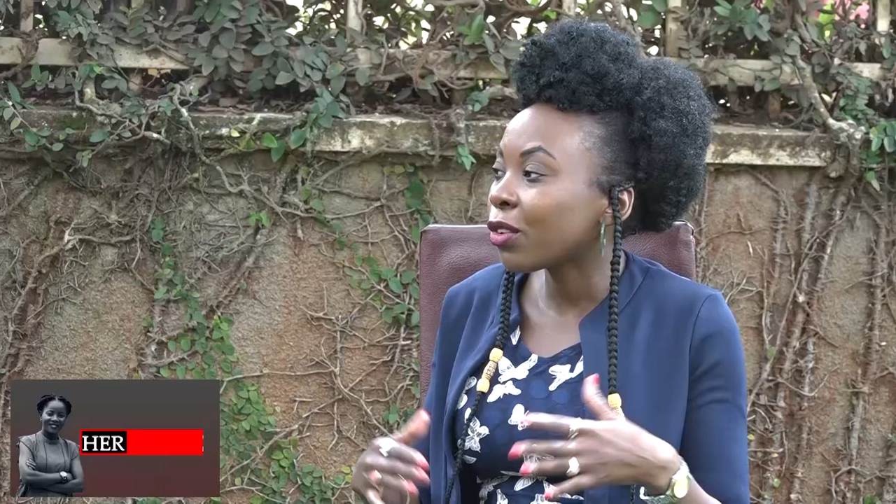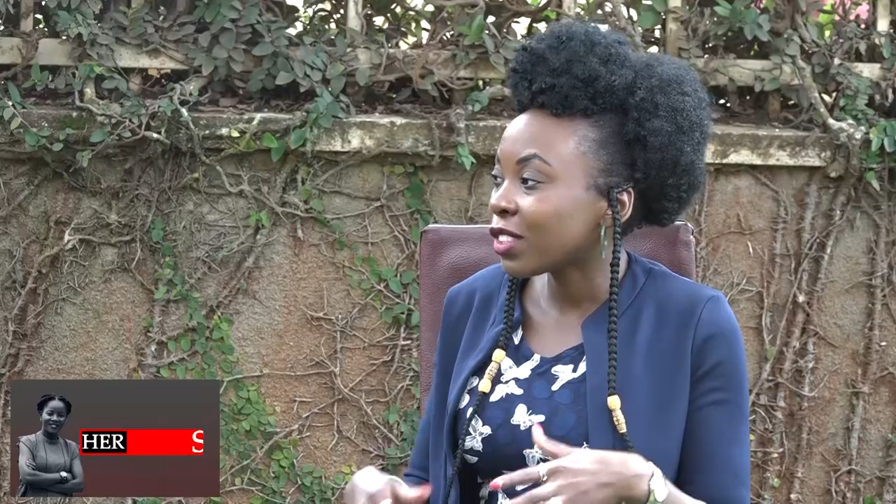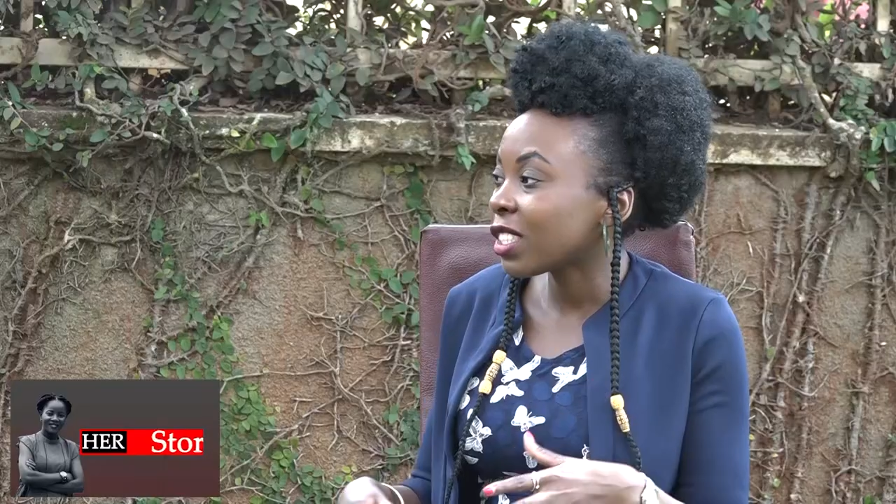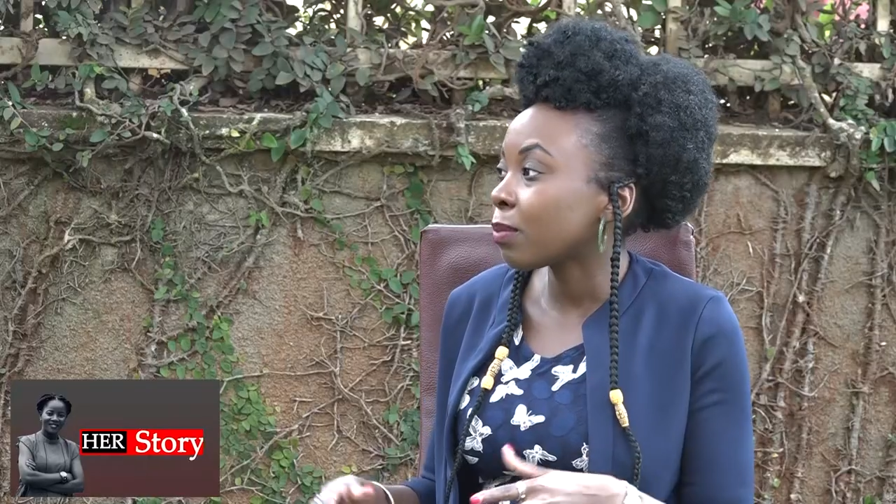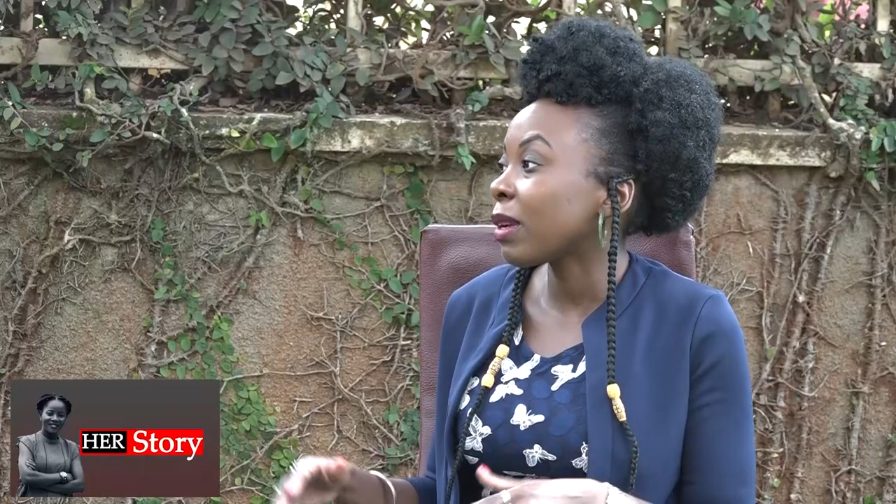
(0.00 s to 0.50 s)

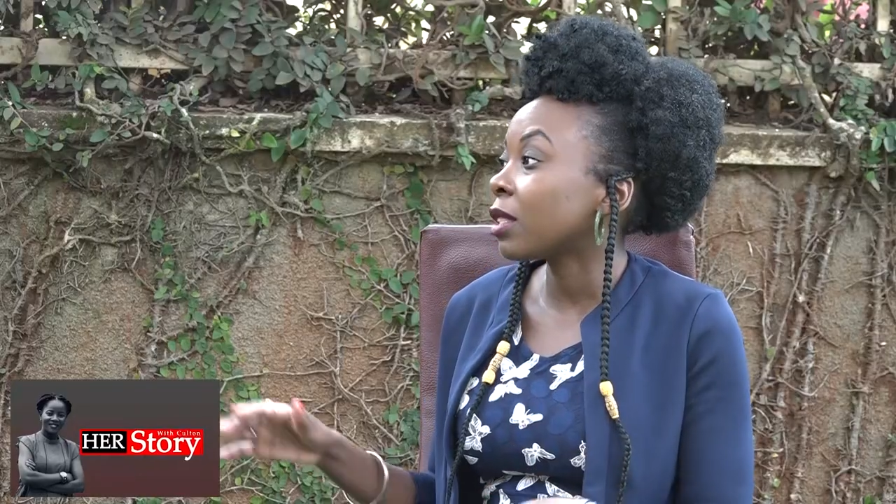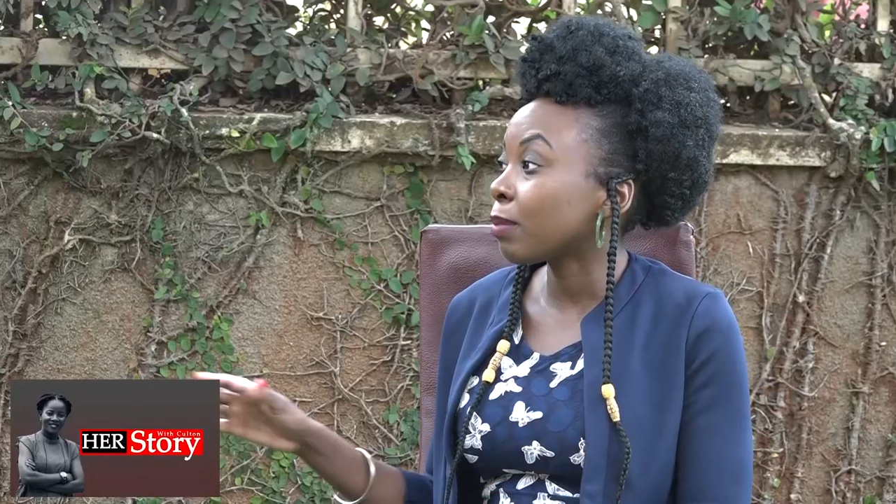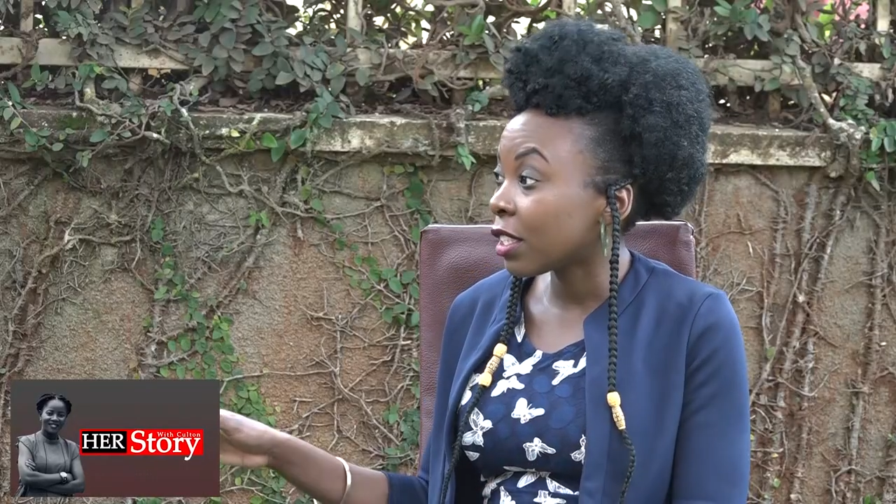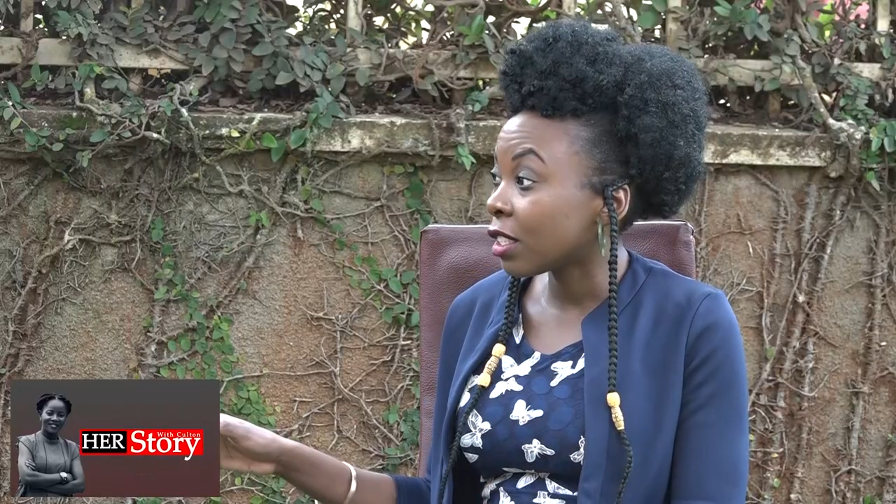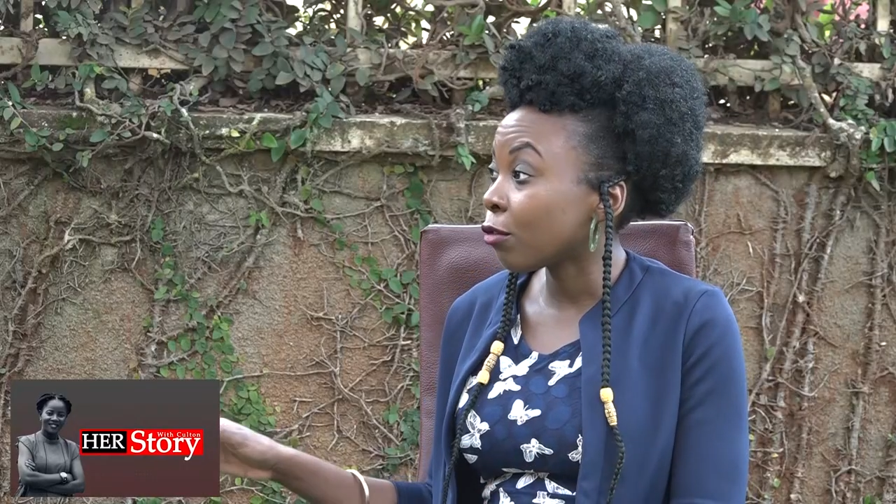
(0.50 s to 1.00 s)
else's
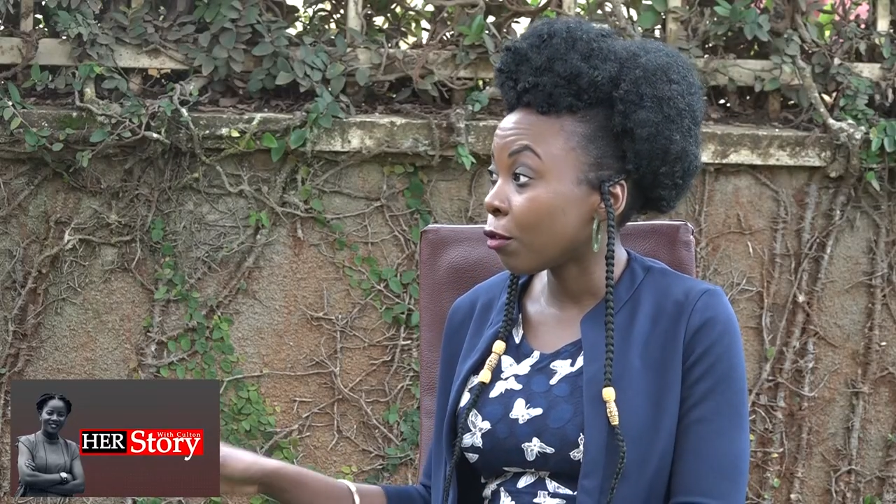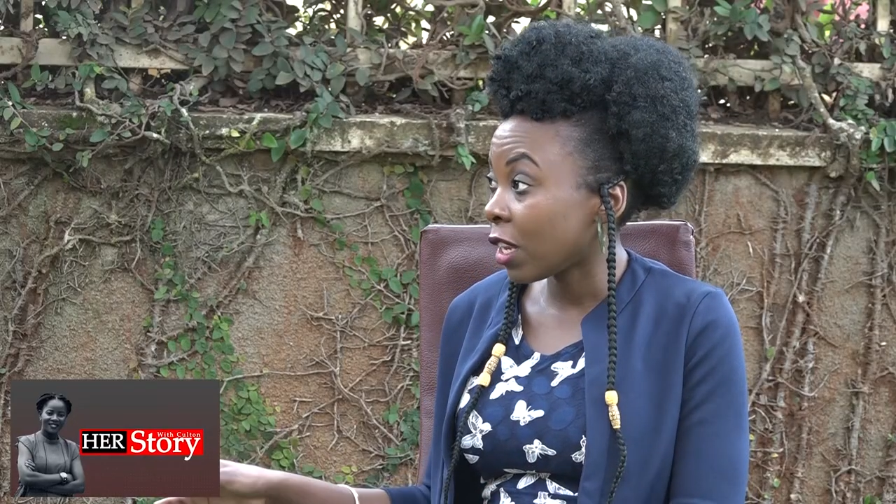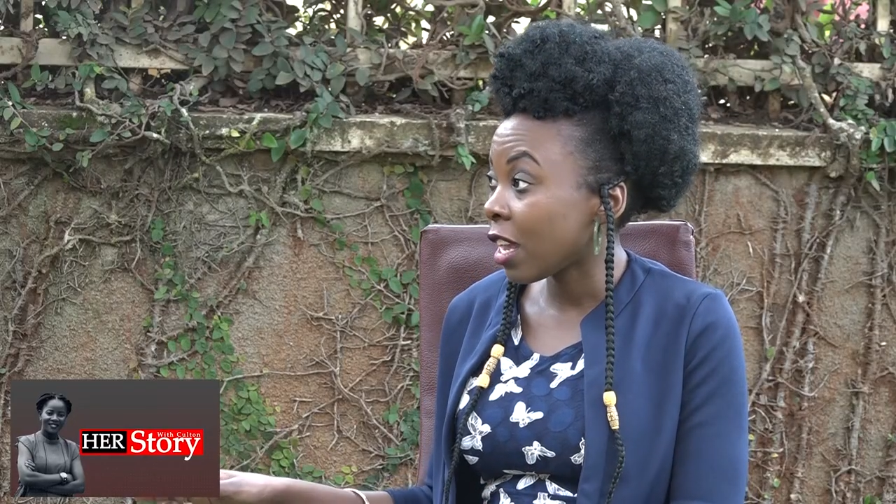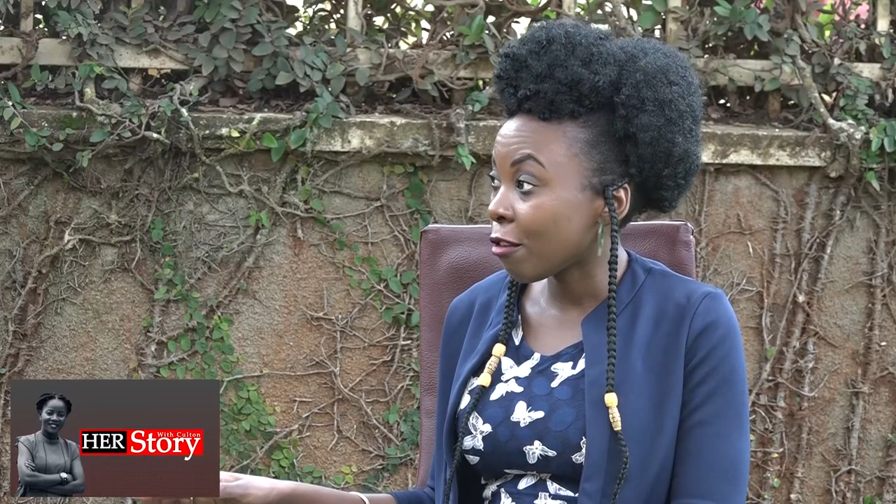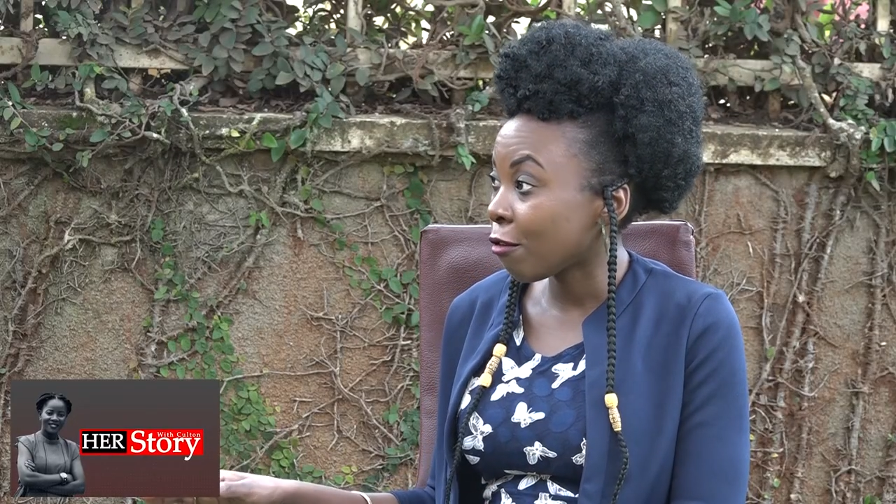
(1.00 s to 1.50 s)
perspective of
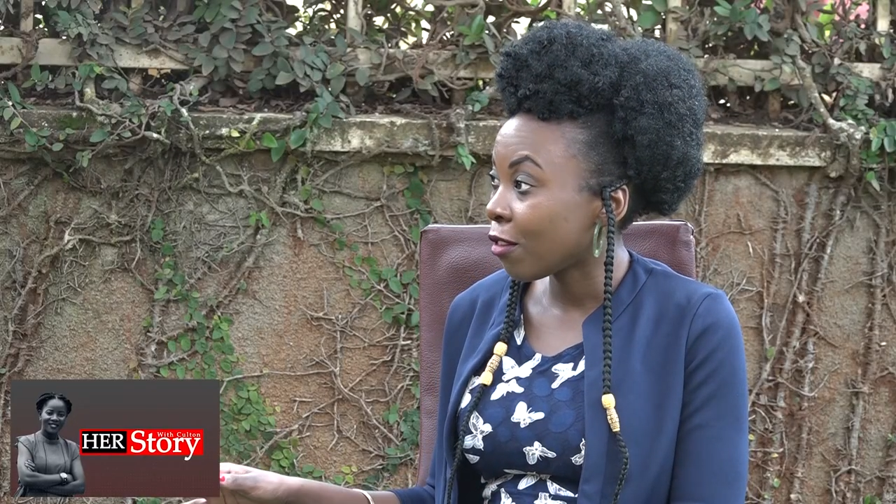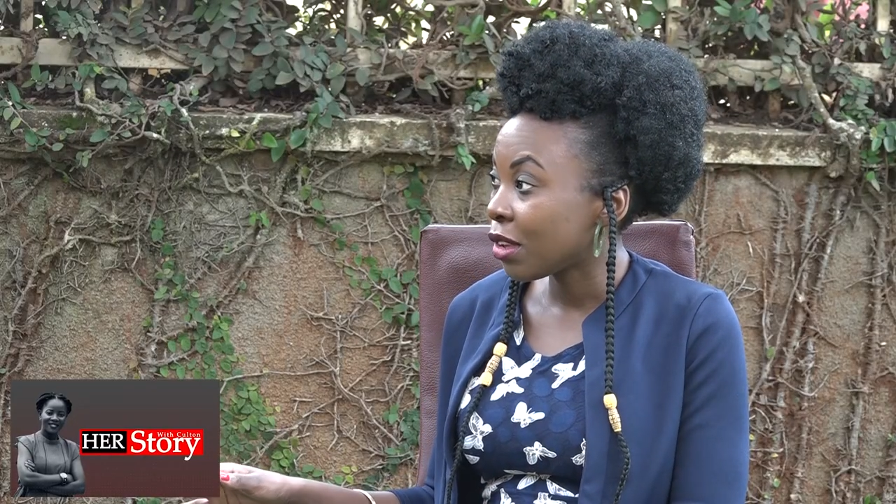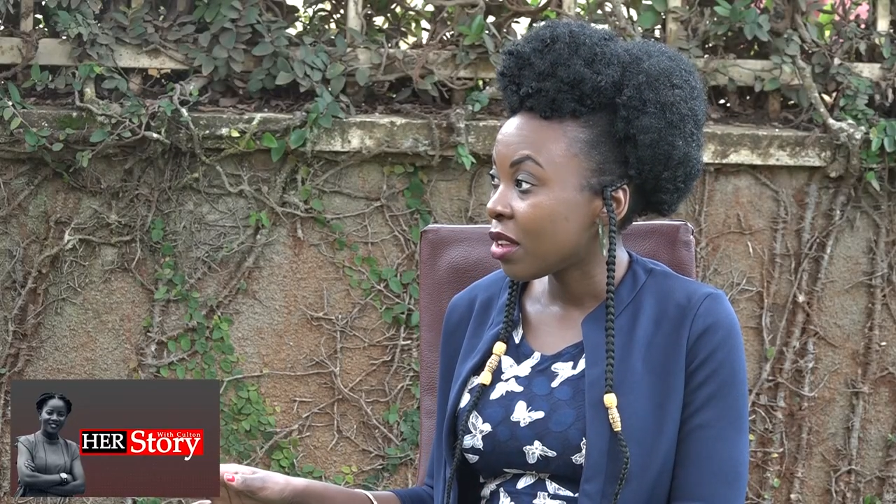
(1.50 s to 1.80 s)
life.